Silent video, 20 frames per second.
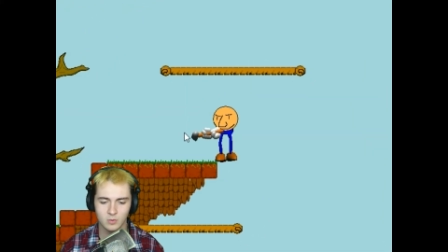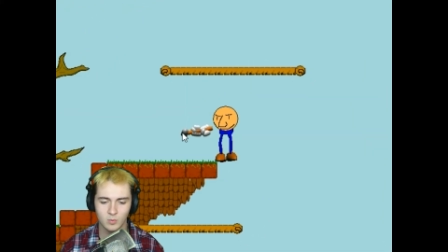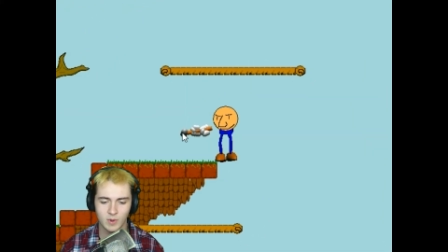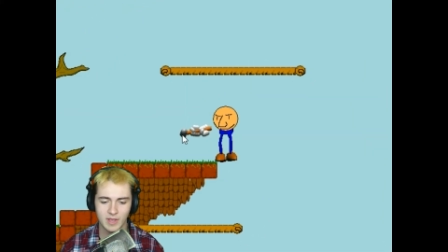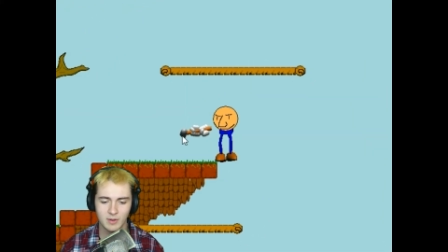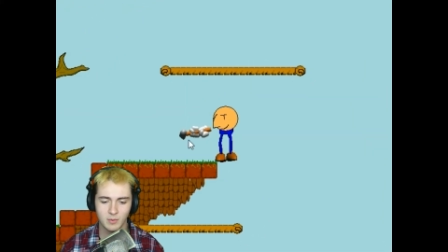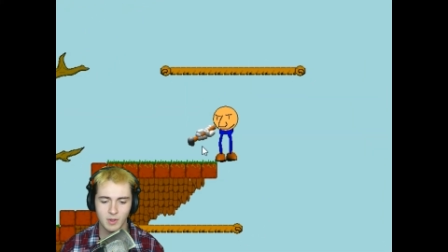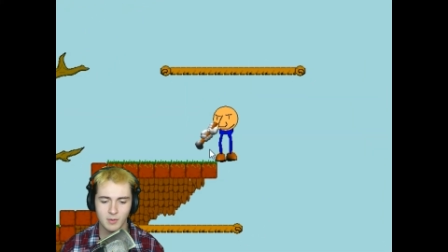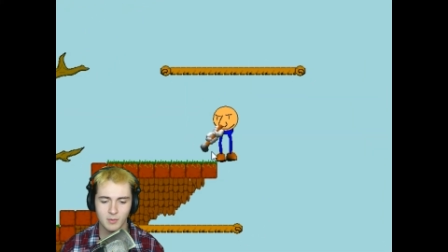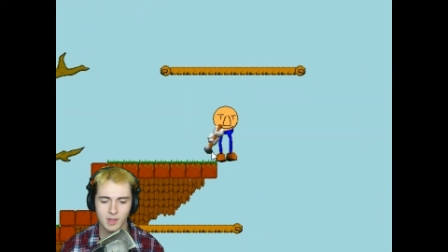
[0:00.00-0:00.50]

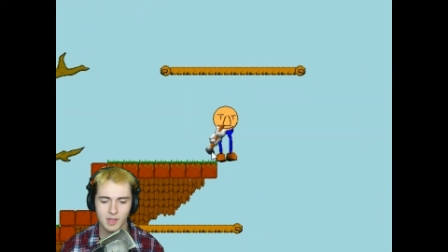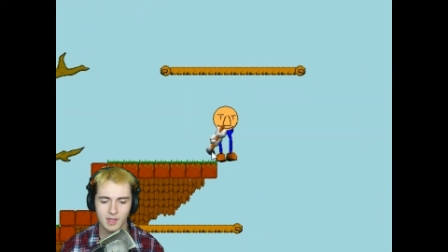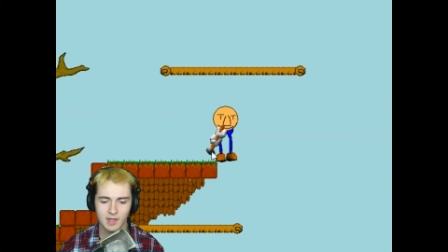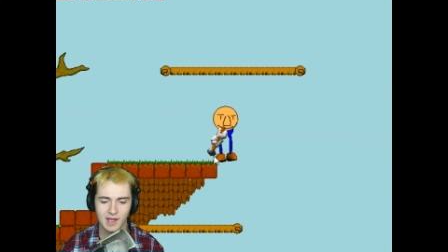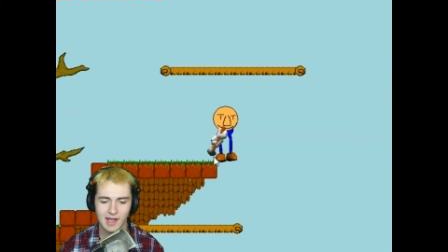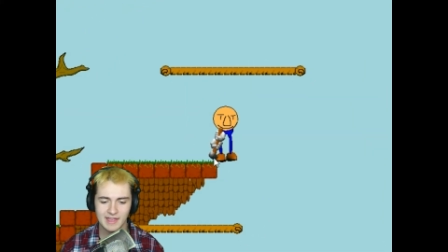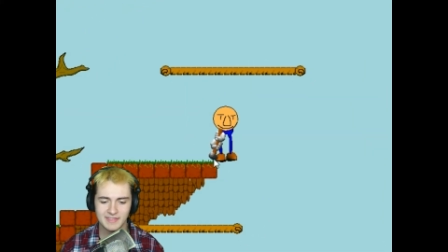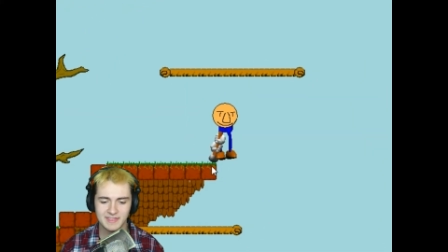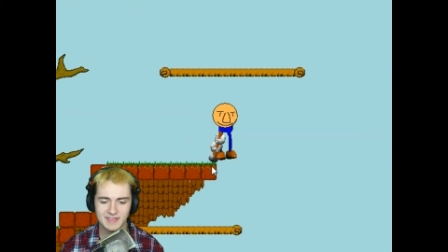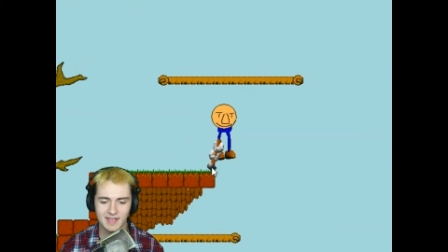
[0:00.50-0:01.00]
Wait, wait, wait.
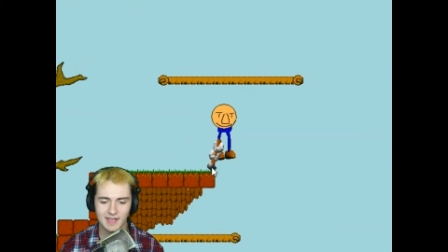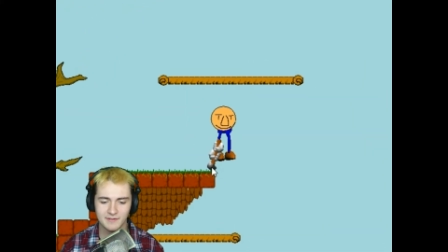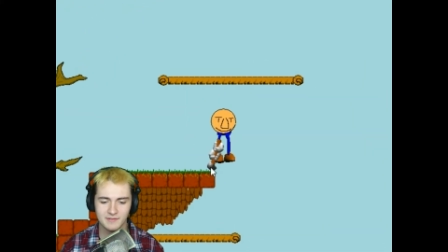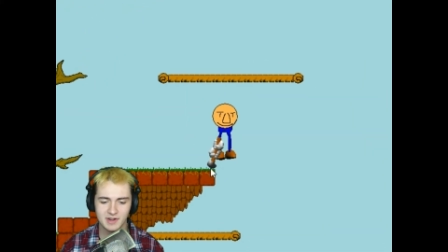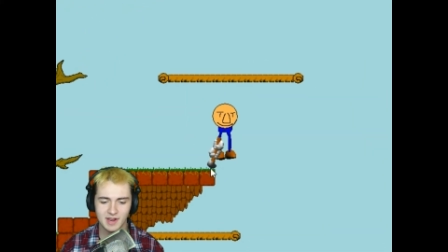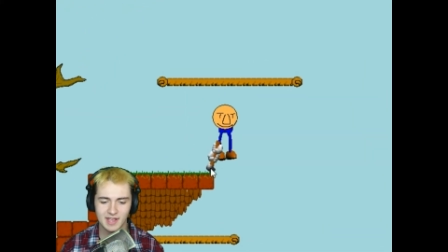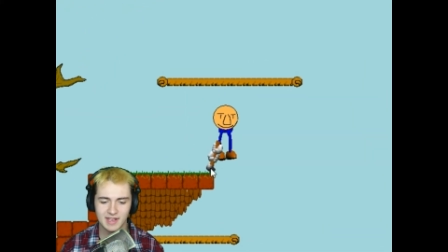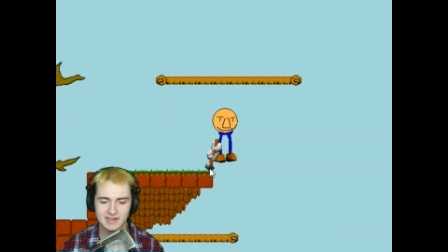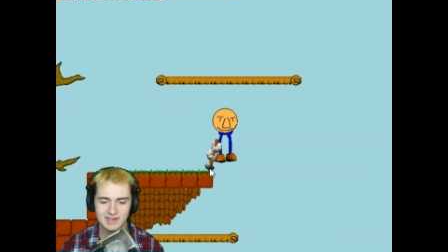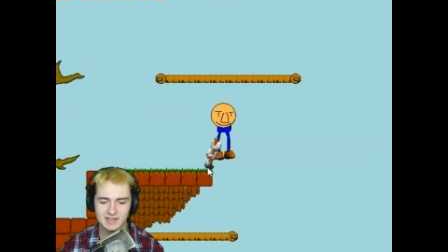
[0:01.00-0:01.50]
I think I have
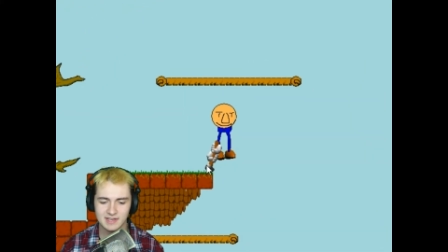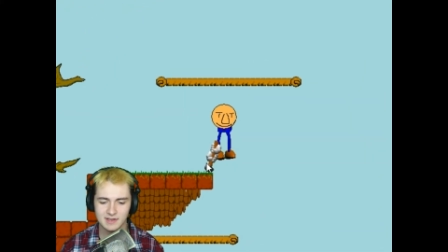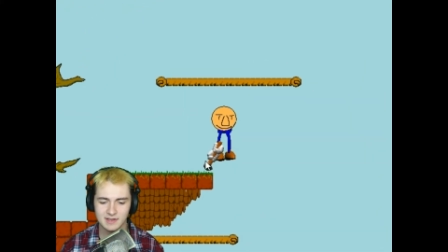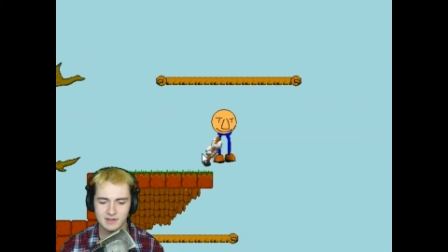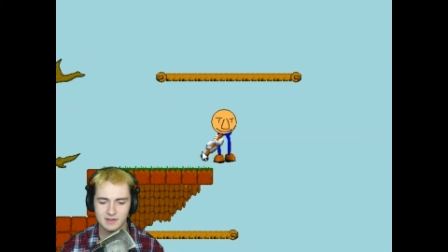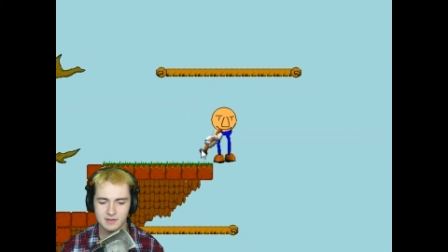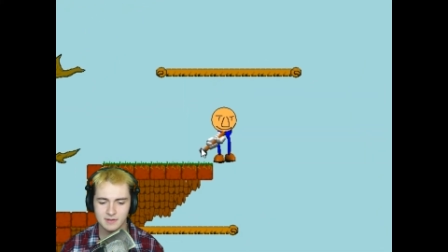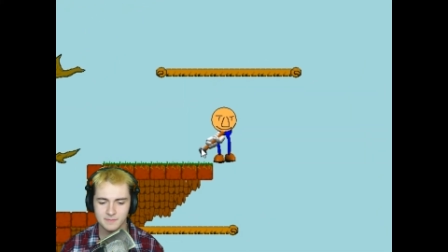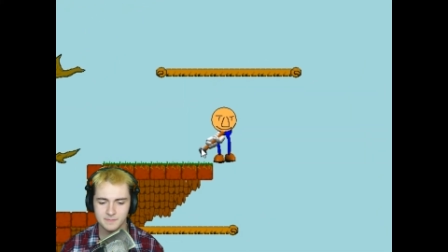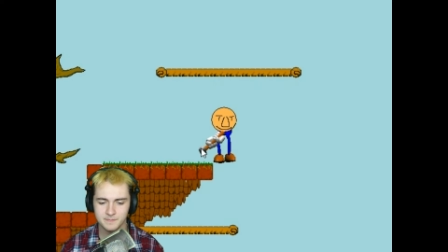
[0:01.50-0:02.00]
an idea.
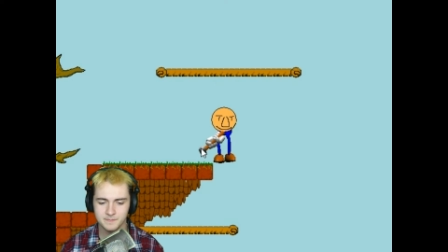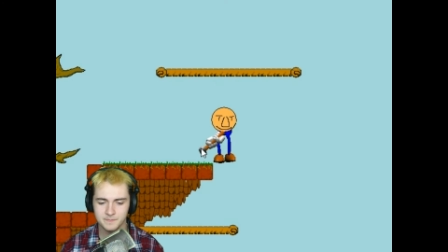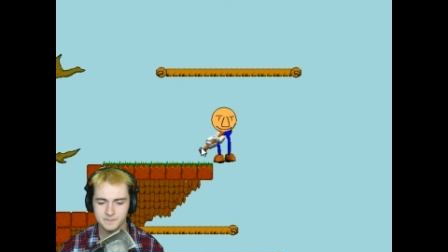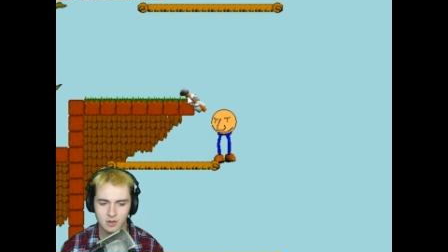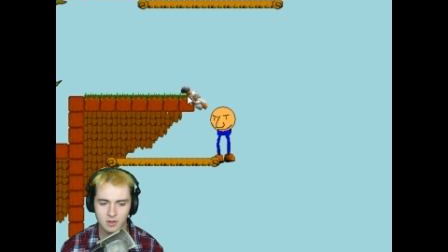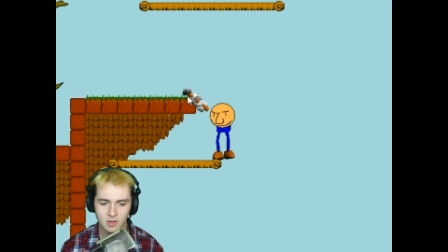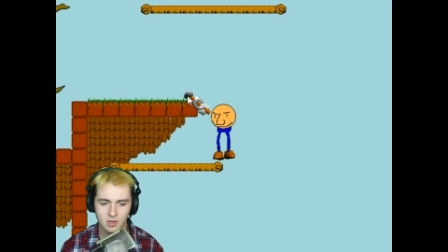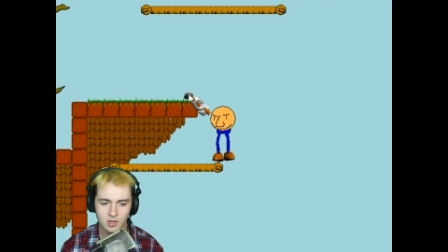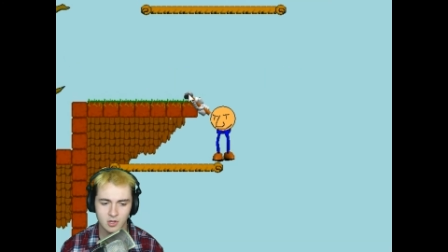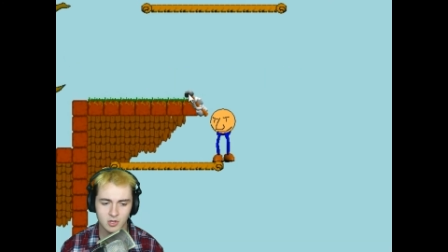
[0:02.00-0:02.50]

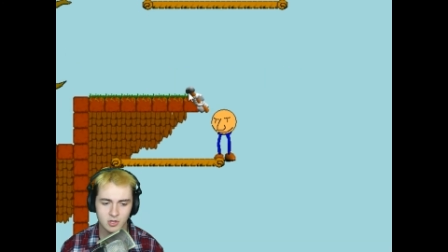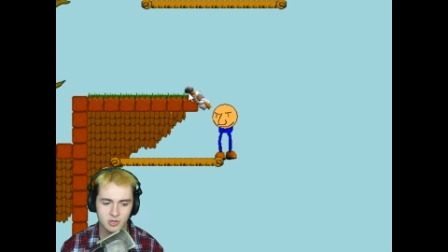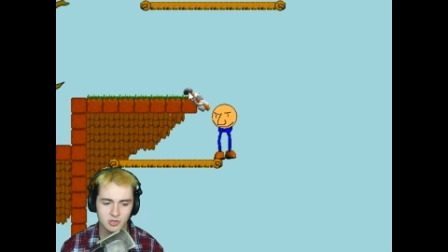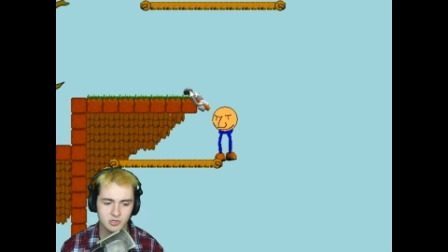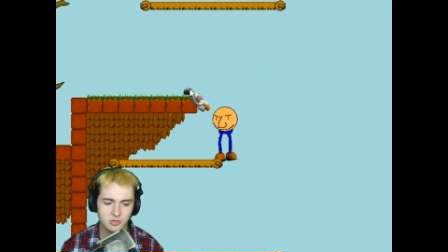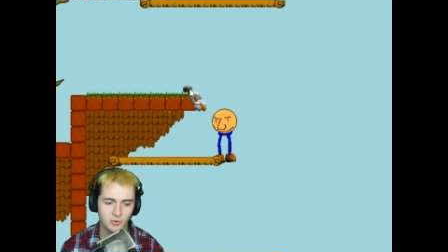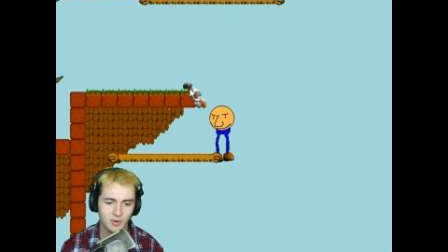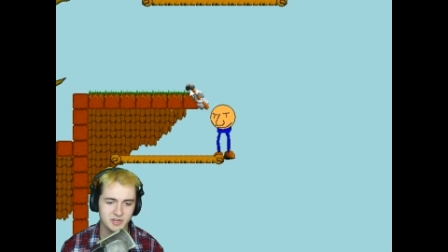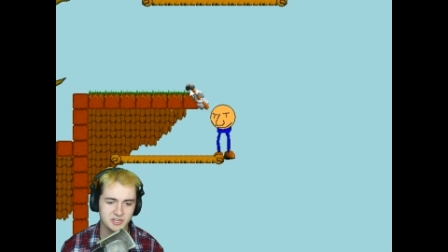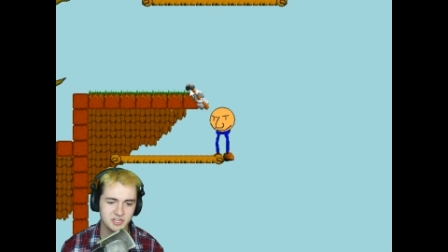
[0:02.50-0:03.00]

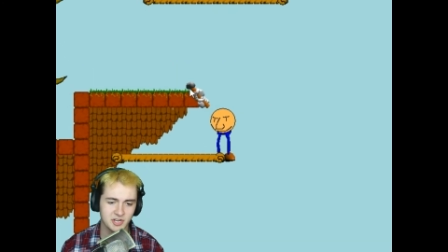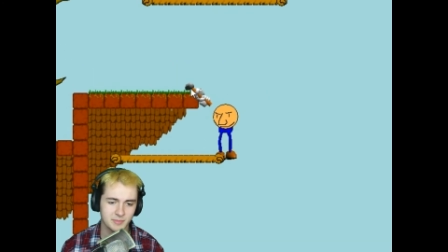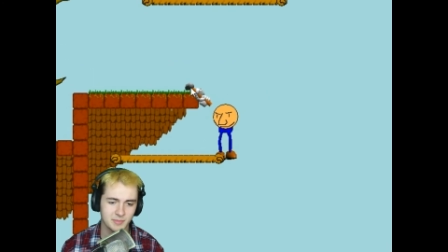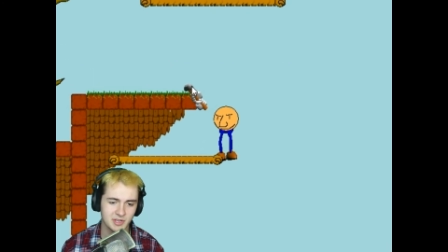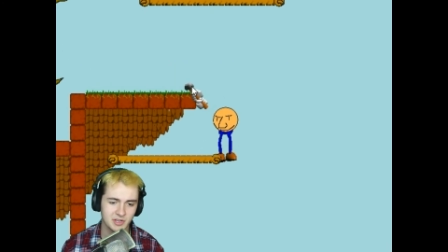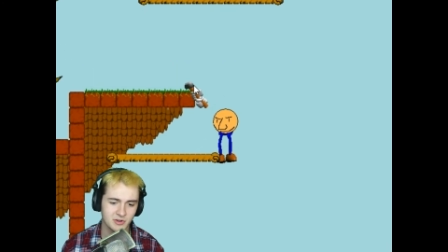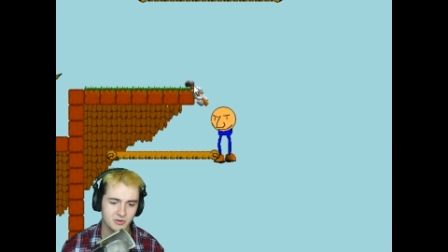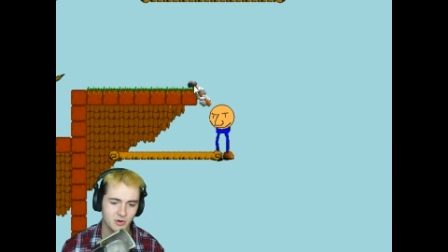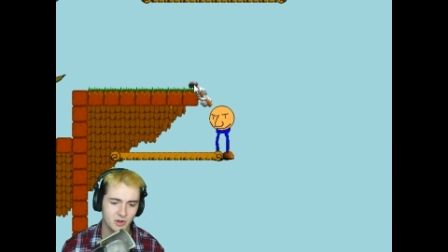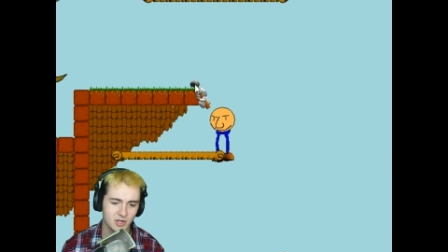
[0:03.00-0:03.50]
Do I
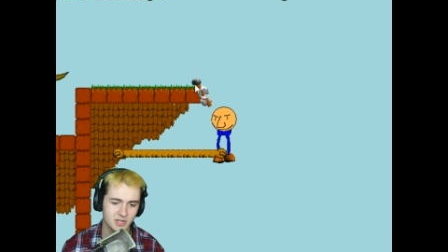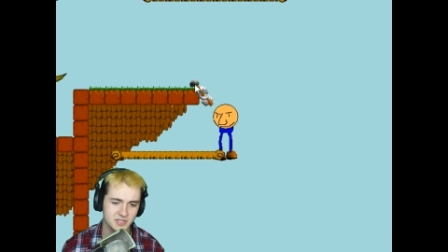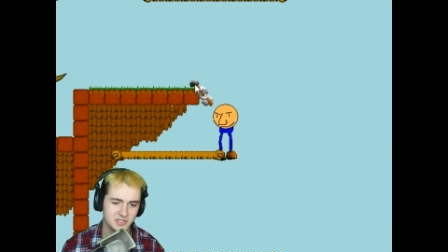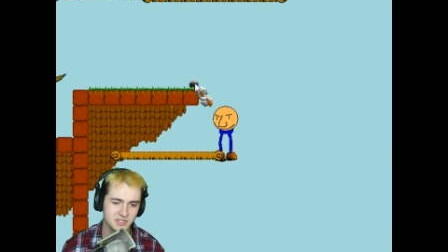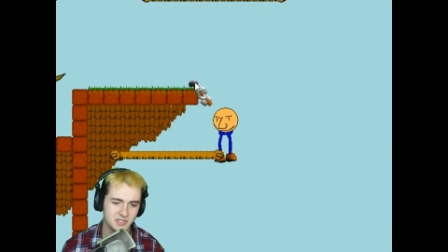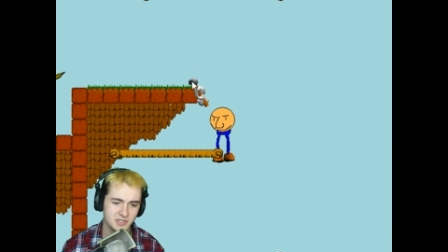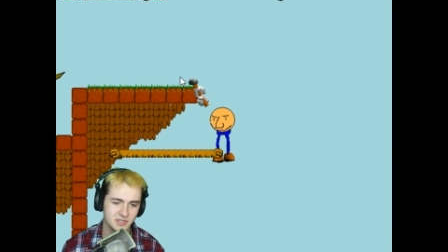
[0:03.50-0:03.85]
shimmy across?